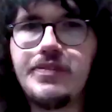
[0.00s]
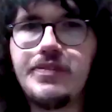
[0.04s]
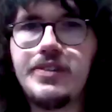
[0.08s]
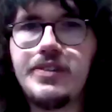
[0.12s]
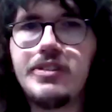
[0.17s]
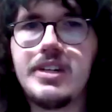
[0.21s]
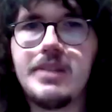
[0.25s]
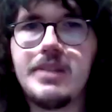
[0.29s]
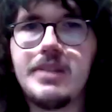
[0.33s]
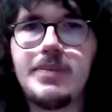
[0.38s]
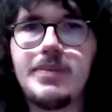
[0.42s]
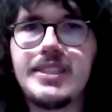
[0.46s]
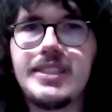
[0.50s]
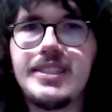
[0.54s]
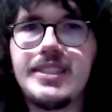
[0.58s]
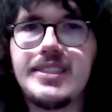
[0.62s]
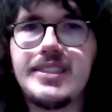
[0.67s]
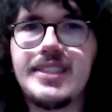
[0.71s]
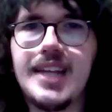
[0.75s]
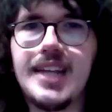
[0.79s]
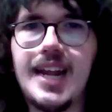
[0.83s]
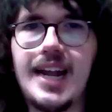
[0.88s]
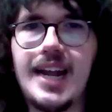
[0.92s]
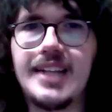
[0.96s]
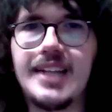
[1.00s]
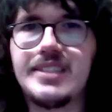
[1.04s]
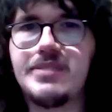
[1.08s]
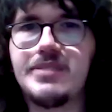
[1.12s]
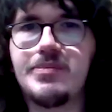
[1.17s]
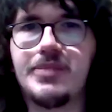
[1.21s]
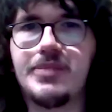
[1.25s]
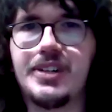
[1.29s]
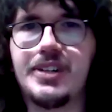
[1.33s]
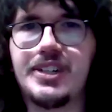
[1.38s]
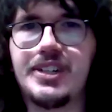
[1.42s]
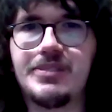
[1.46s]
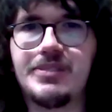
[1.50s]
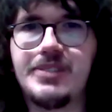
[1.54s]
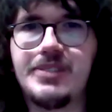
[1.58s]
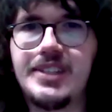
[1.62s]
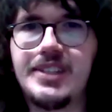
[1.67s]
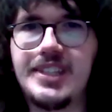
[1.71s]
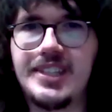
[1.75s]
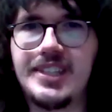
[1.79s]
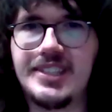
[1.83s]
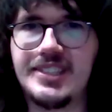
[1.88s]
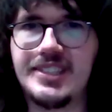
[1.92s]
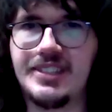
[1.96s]
for a business that hasn't worked
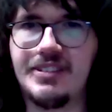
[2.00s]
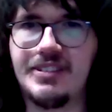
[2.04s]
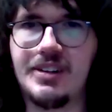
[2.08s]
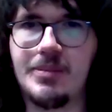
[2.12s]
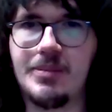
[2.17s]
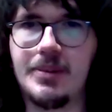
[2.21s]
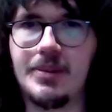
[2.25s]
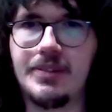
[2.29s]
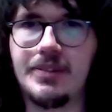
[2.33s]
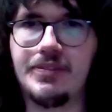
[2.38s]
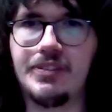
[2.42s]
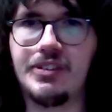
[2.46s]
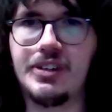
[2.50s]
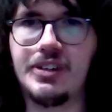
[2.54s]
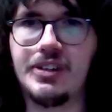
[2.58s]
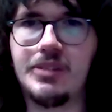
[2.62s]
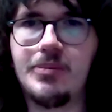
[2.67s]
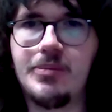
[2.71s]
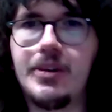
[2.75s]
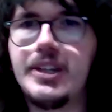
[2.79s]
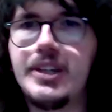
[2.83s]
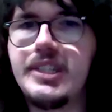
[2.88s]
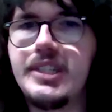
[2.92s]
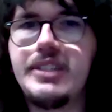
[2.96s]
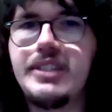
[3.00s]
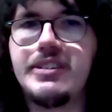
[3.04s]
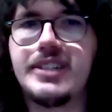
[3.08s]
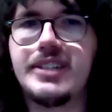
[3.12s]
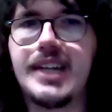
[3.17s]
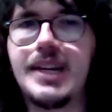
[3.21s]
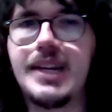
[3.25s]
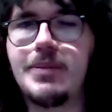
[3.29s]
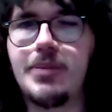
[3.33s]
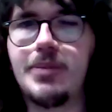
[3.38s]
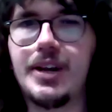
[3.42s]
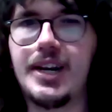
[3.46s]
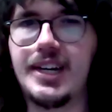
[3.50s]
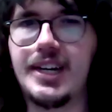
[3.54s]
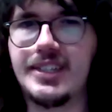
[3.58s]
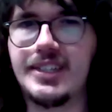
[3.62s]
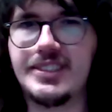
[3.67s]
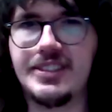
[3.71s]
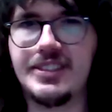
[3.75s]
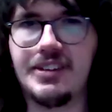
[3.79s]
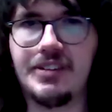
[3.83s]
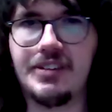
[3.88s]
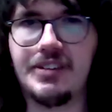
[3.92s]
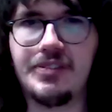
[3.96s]
with Hasura before, what are your key
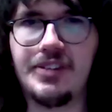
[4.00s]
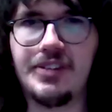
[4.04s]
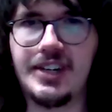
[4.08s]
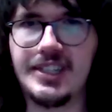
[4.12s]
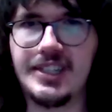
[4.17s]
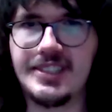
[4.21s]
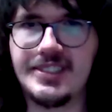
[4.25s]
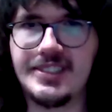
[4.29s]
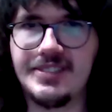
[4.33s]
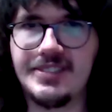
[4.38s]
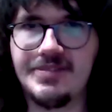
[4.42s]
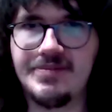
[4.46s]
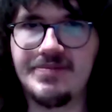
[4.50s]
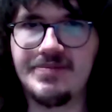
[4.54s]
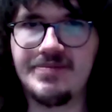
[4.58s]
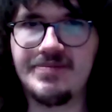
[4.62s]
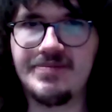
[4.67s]
products and offerings?